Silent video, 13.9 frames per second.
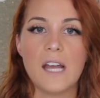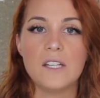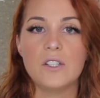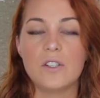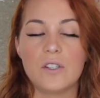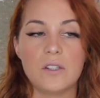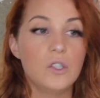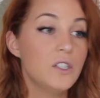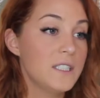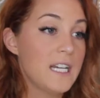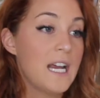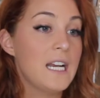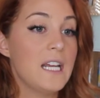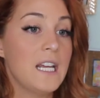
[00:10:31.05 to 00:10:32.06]
I just looked
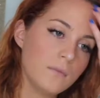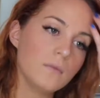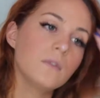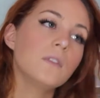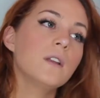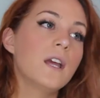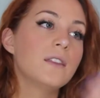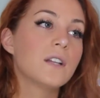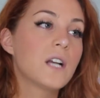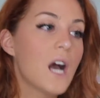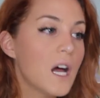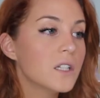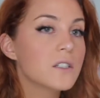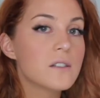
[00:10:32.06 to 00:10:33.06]
at it and the
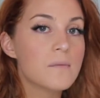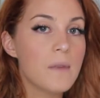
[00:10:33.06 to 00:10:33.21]
colors